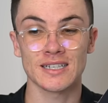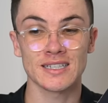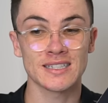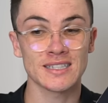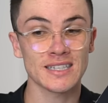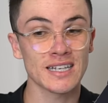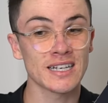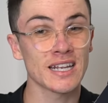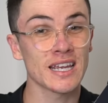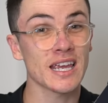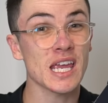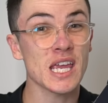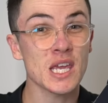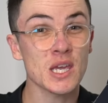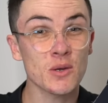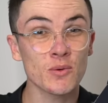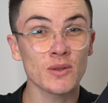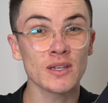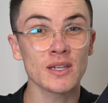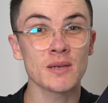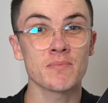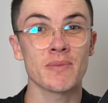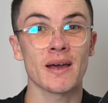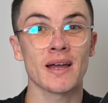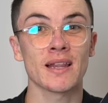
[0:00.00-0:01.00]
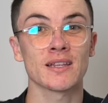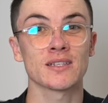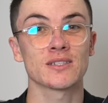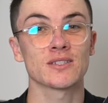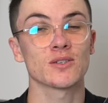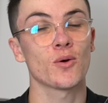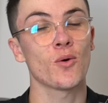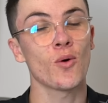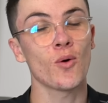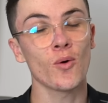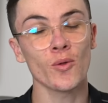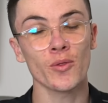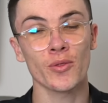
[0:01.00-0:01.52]
It's going to equally balance
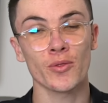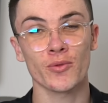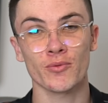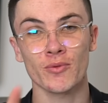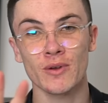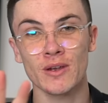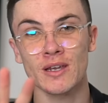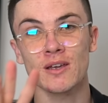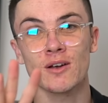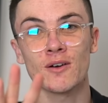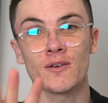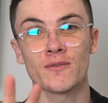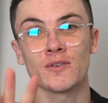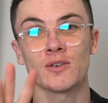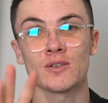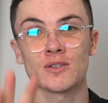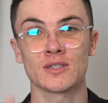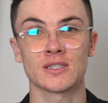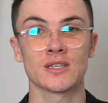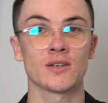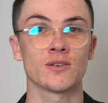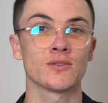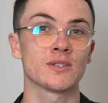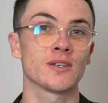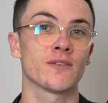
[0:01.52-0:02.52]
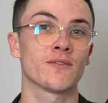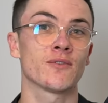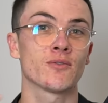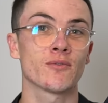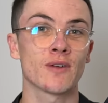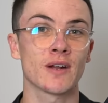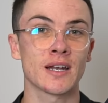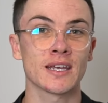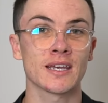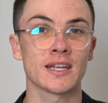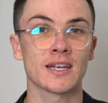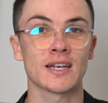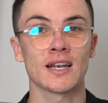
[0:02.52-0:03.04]
all 3 of your cells if you're
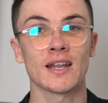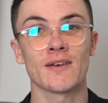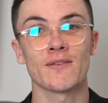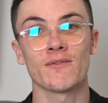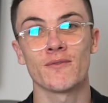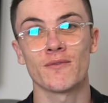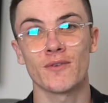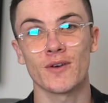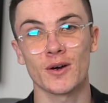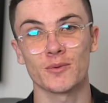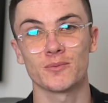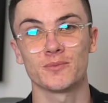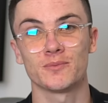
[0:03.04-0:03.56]
running an 11 volt.